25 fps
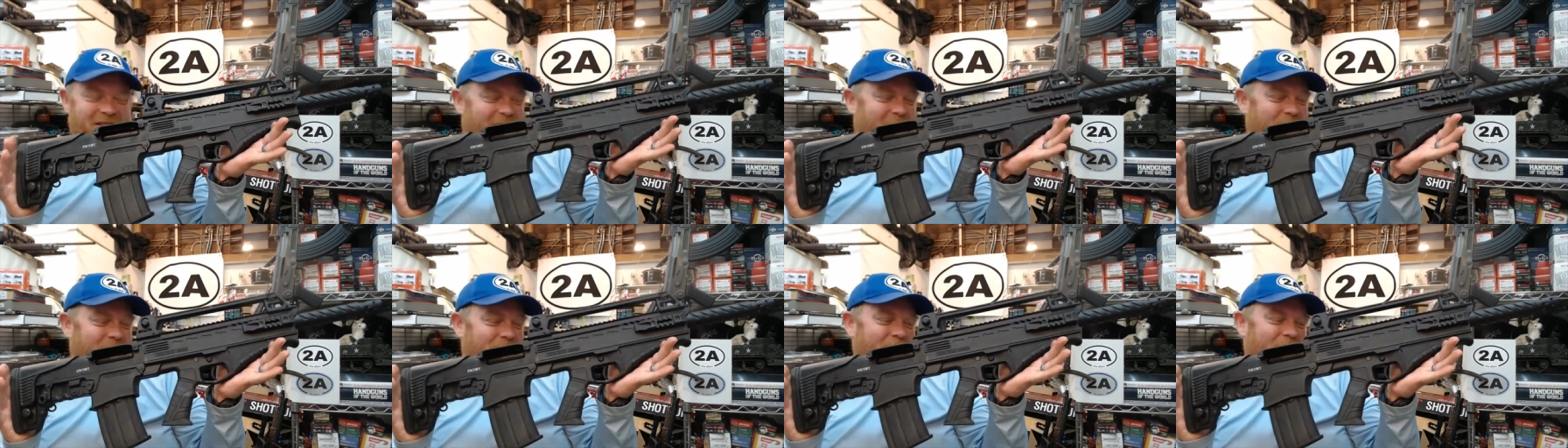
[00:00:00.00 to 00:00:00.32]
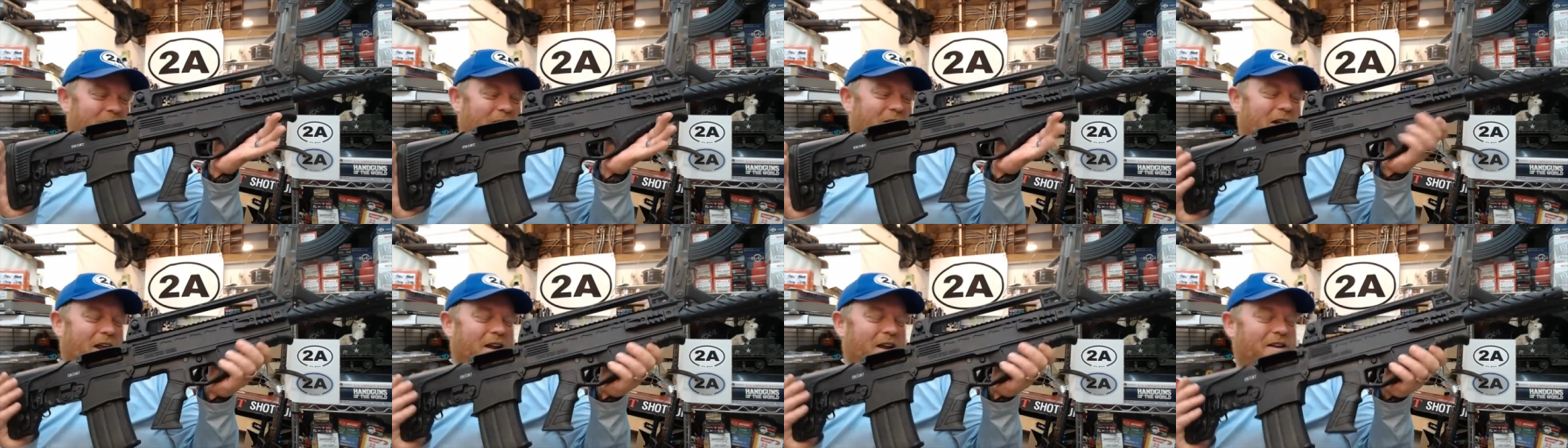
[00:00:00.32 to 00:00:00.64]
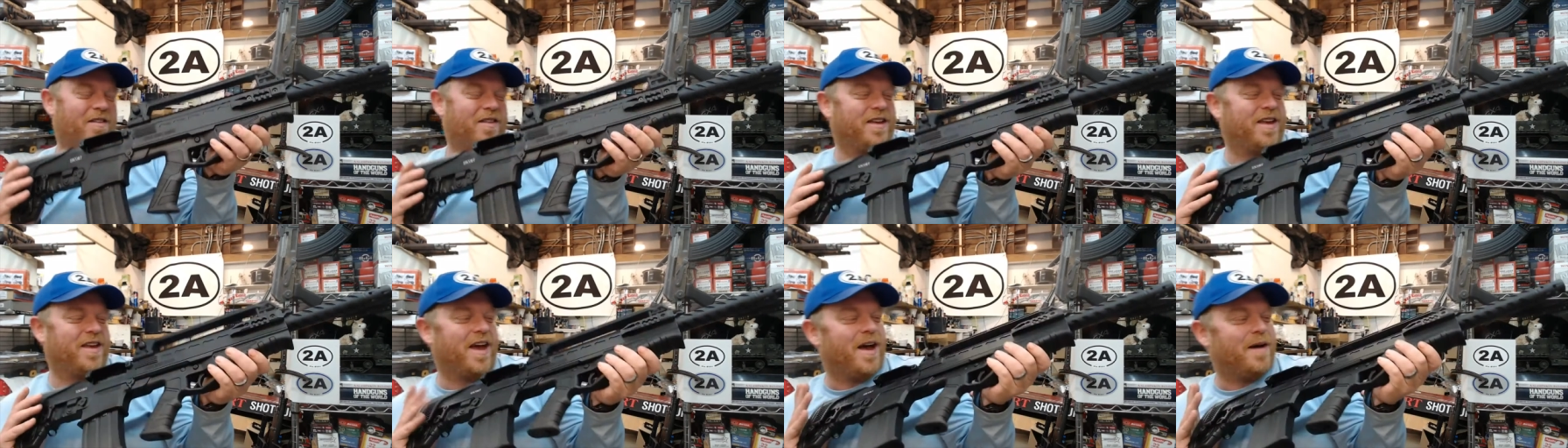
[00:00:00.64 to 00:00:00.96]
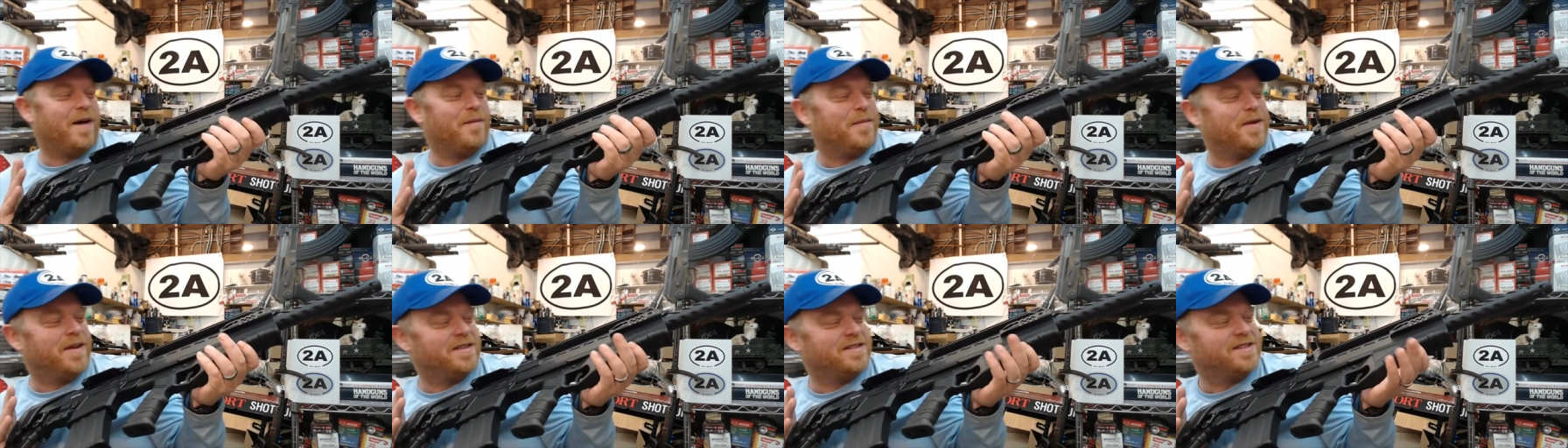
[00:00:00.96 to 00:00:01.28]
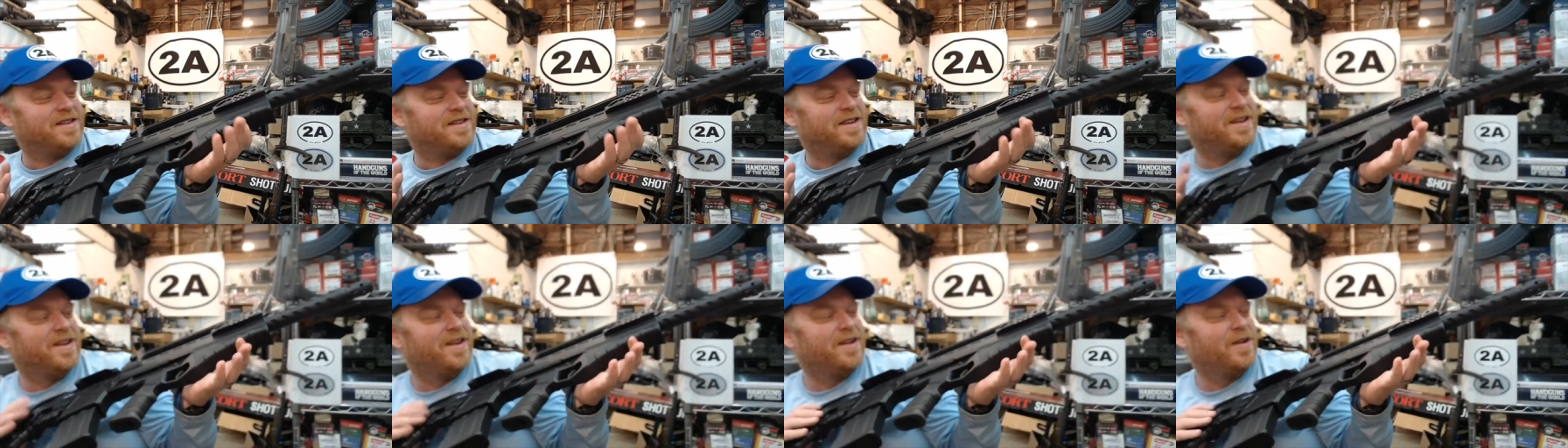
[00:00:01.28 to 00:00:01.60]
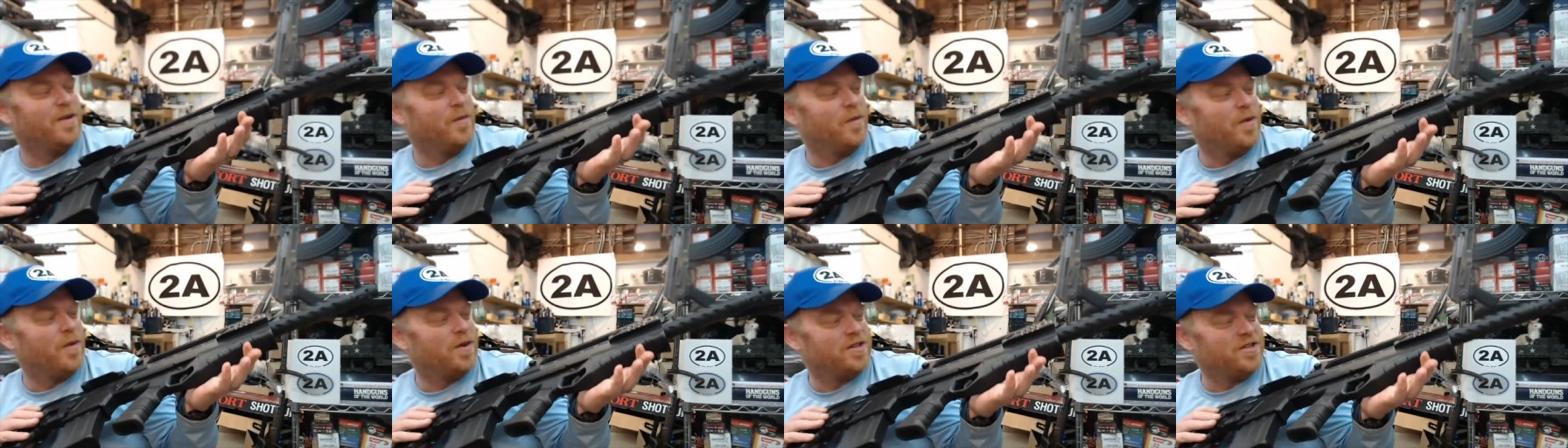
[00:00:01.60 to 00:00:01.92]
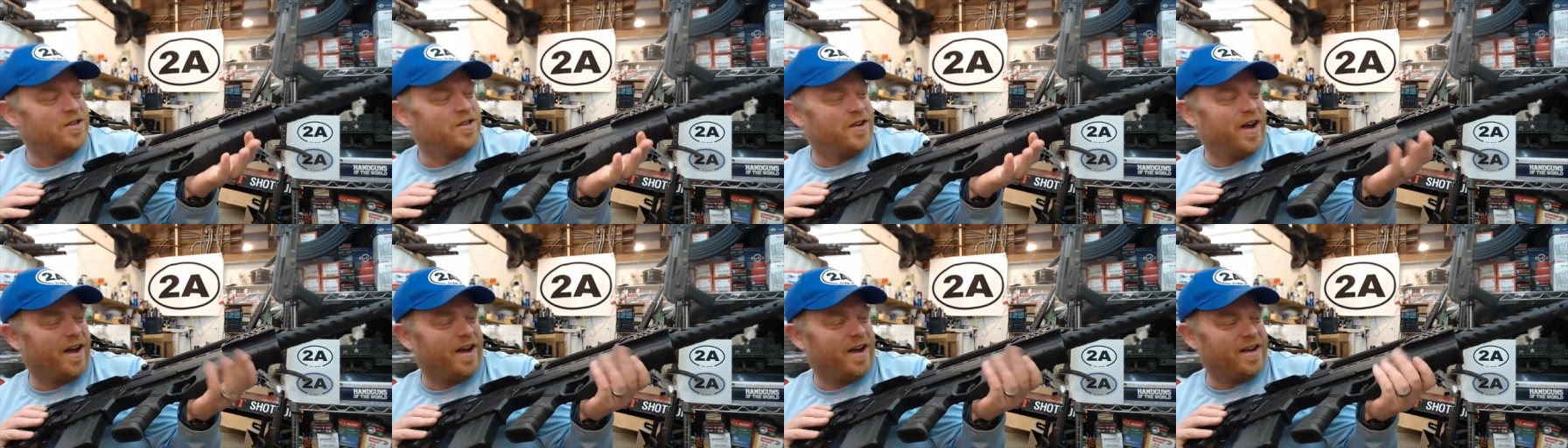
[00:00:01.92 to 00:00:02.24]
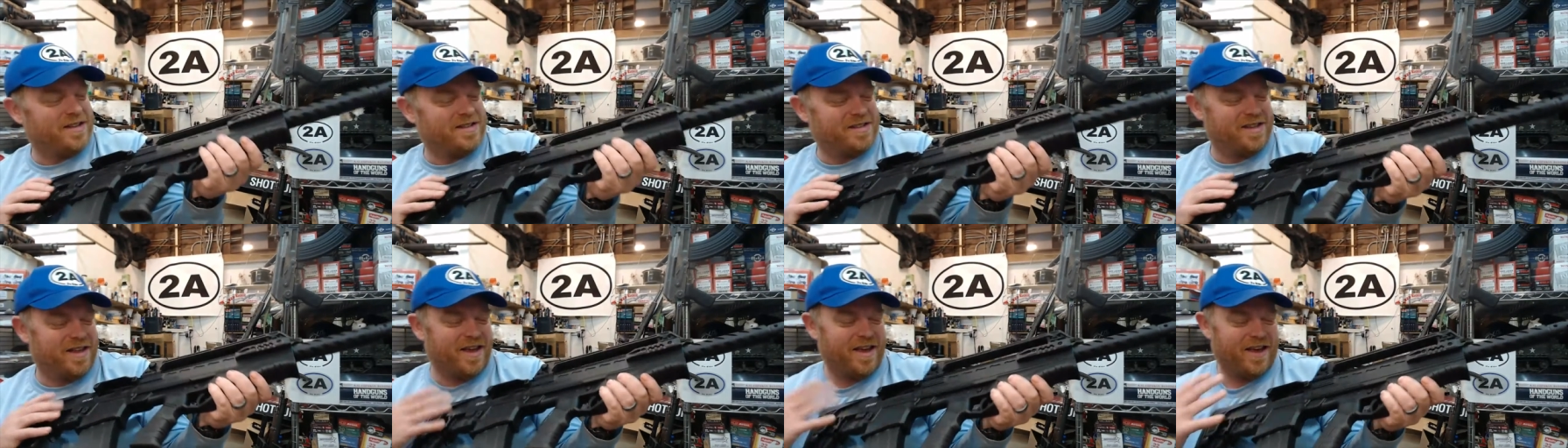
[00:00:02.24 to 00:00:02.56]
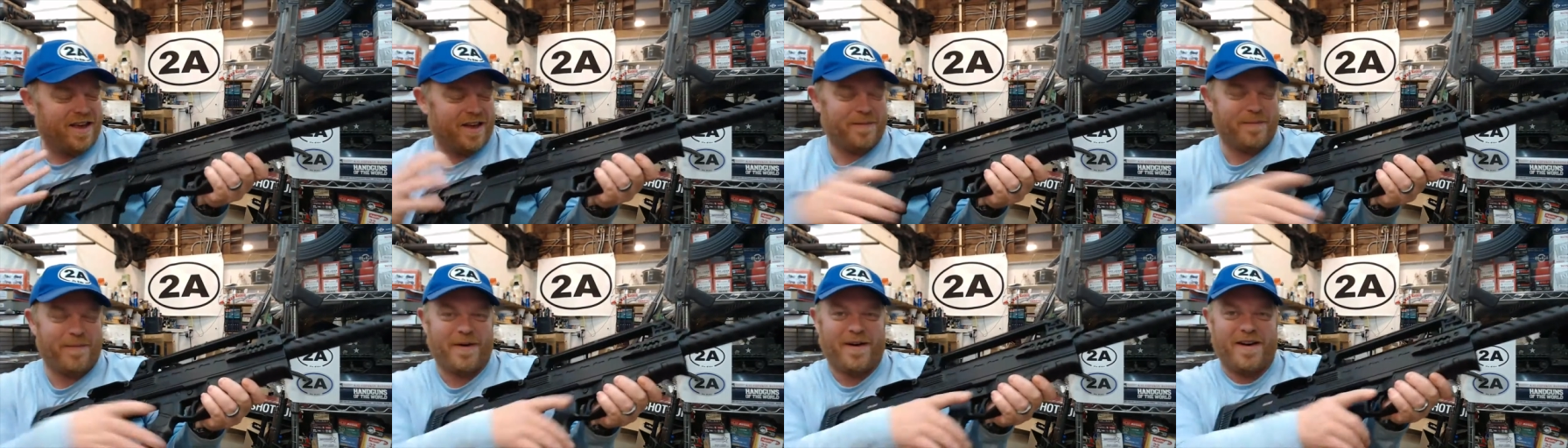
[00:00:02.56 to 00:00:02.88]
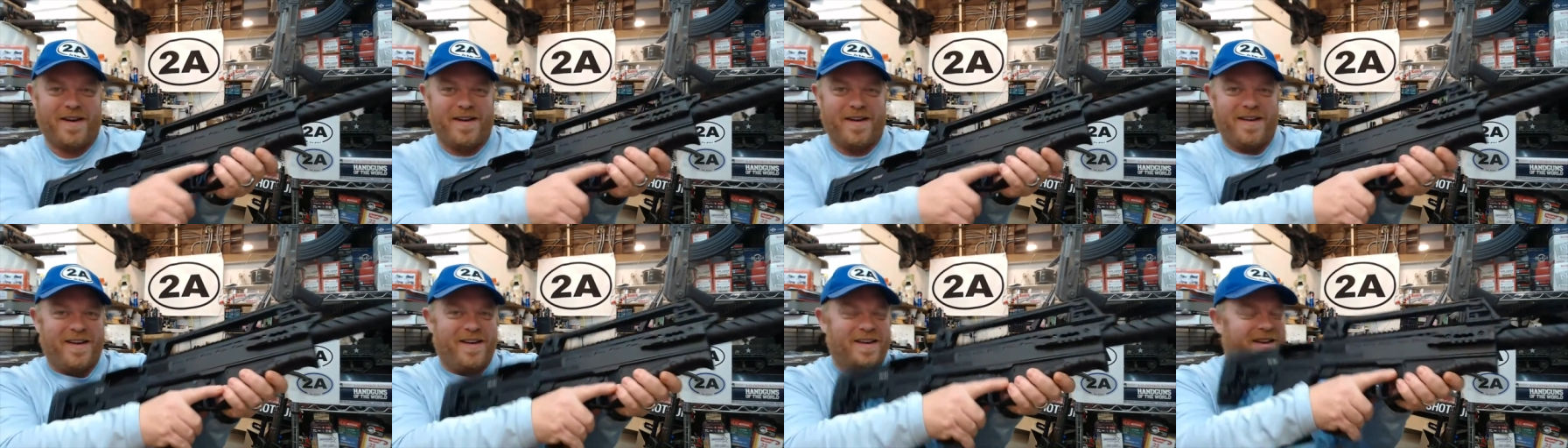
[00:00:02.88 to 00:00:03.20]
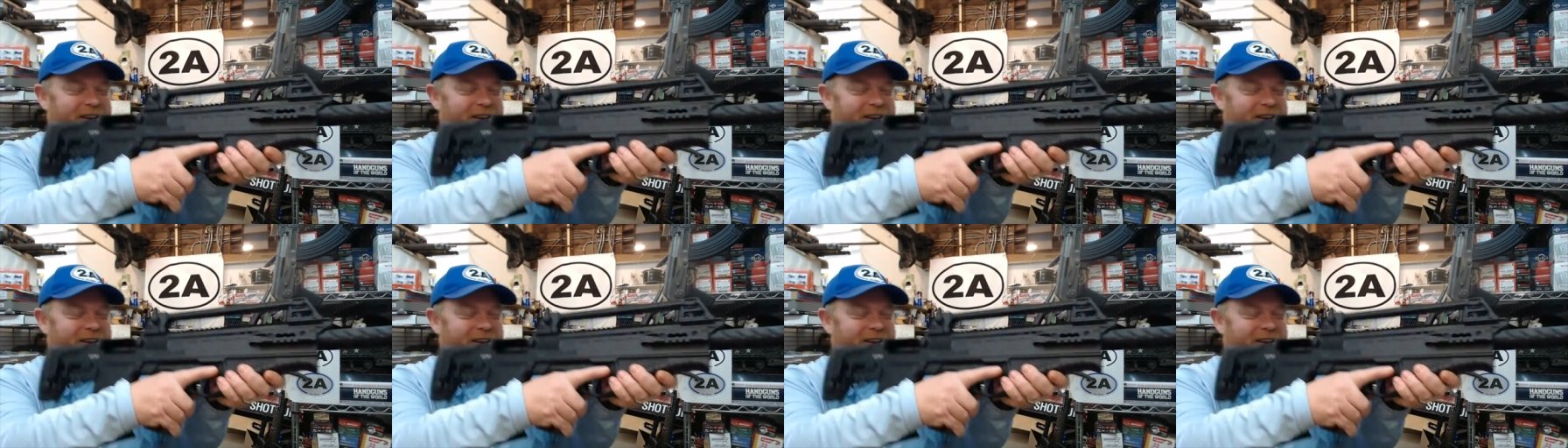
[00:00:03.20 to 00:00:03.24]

Let me know down in the comments what you guys think, but